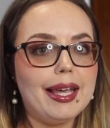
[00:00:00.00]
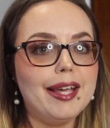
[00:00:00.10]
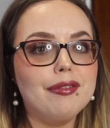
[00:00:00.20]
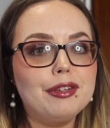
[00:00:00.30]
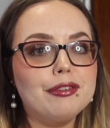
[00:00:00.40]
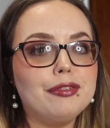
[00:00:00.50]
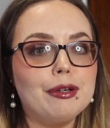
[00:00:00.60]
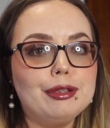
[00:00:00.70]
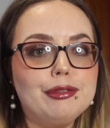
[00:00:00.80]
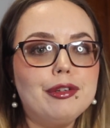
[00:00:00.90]
If the
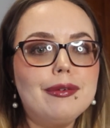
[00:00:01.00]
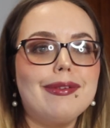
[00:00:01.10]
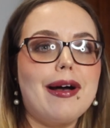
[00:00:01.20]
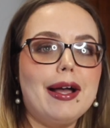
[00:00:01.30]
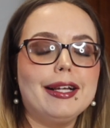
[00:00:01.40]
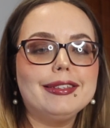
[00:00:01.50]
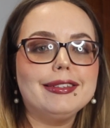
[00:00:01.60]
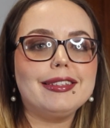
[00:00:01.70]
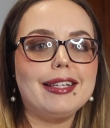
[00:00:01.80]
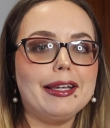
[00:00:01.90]
first few
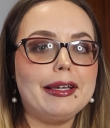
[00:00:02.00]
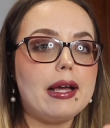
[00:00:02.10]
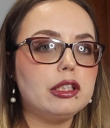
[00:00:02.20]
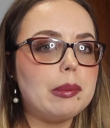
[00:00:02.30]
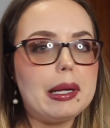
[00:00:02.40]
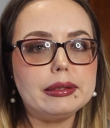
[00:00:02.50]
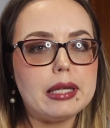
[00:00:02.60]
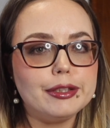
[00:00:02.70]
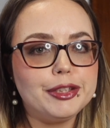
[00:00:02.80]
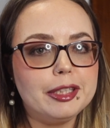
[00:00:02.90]
lines like catch my
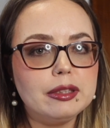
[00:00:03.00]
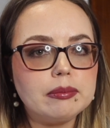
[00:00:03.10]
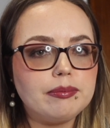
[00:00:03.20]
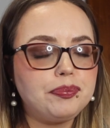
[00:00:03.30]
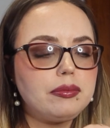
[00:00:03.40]
attention,